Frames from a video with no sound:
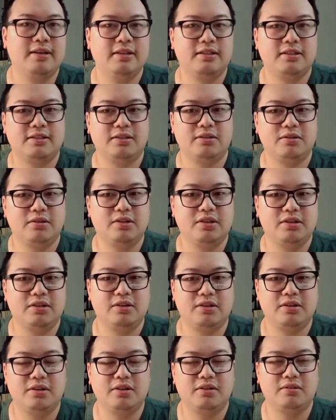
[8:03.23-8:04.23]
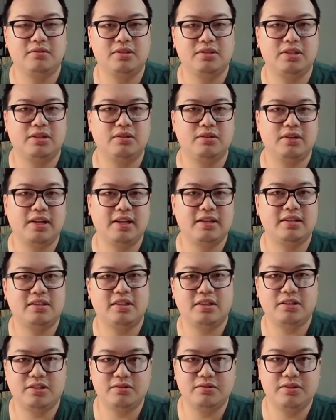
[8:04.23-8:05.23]
So you can sell
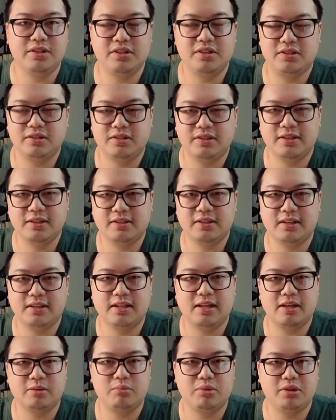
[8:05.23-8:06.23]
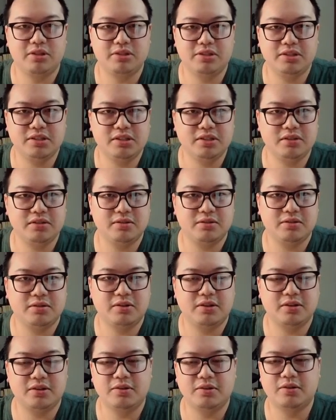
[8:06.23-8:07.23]
accessories and things like that, plushies
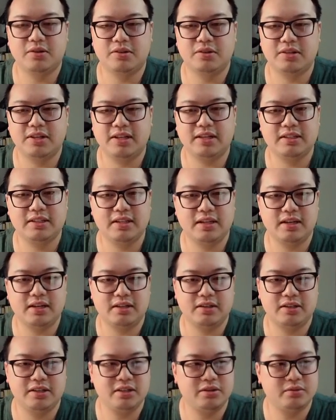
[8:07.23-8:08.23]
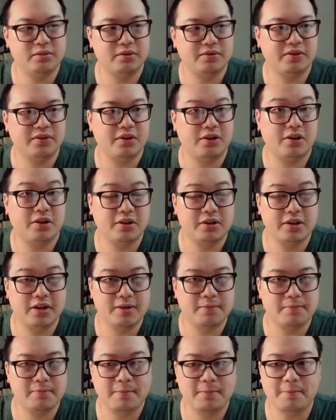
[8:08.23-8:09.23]
or things that deal with the card game,